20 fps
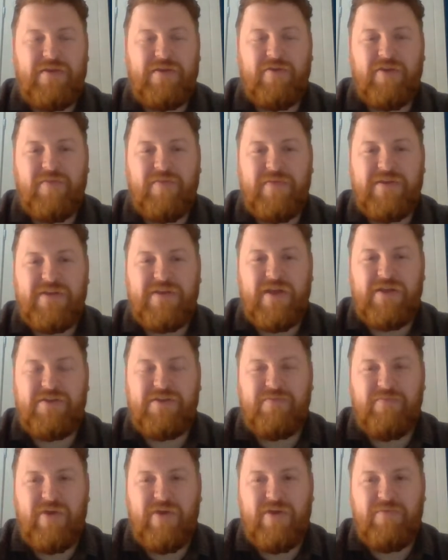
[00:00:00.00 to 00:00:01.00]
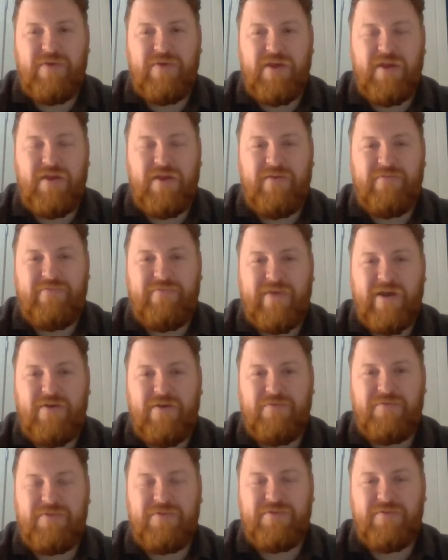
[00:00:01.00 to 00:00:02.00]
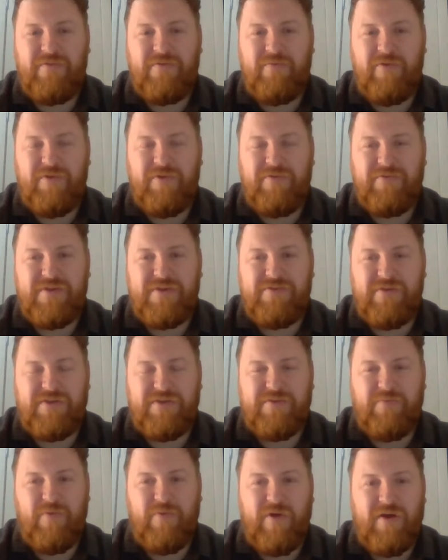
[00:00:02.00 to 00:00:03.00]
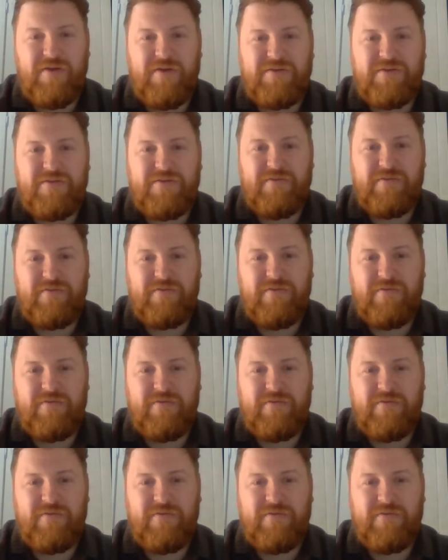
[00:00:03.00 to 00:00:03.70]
documentation where we found what the restriction was,